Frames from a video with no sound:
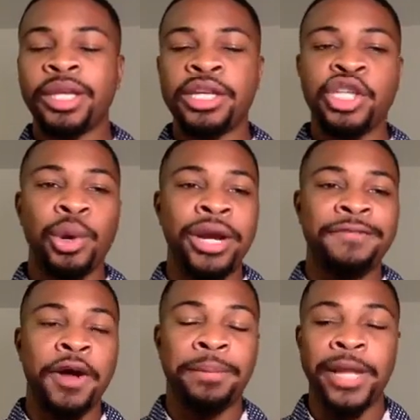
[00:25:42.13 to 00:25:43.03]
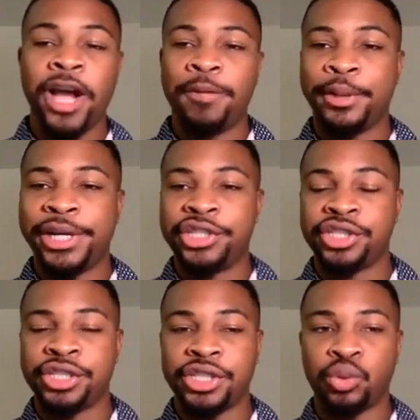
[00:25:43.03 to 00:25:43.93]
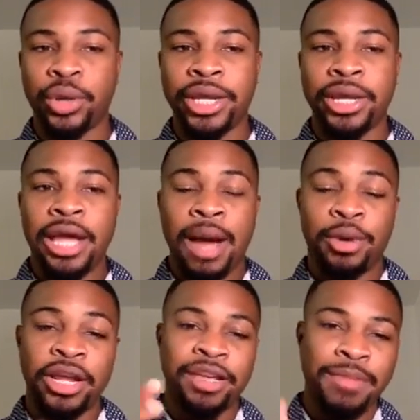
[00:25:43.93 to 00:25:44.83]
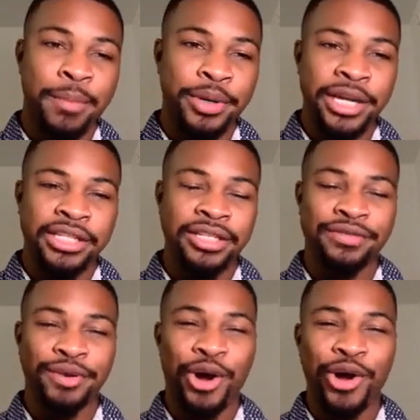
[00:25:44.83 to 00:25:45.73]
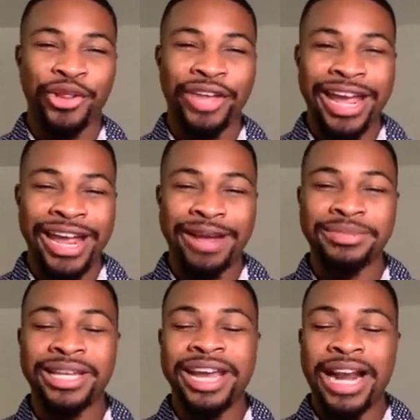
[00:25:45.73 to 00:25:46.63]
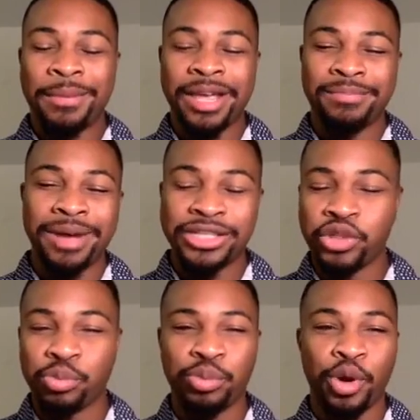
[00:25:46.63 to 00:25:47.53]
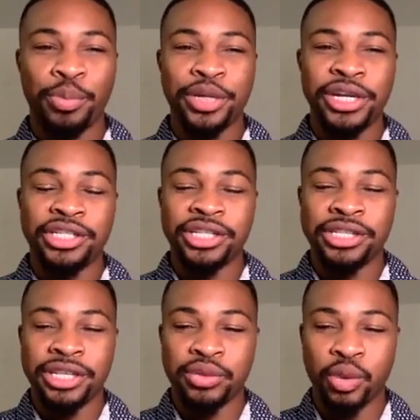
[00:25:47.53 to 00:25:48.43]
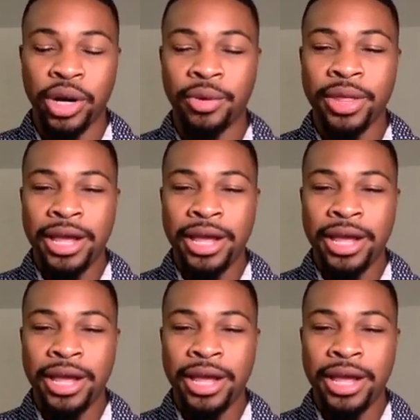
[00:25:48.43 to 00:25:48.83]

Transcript: So NFL playoff predictions this week. I'm going to give my predictions for all of the games, and I'm going to give my Super Bowl predictions as well.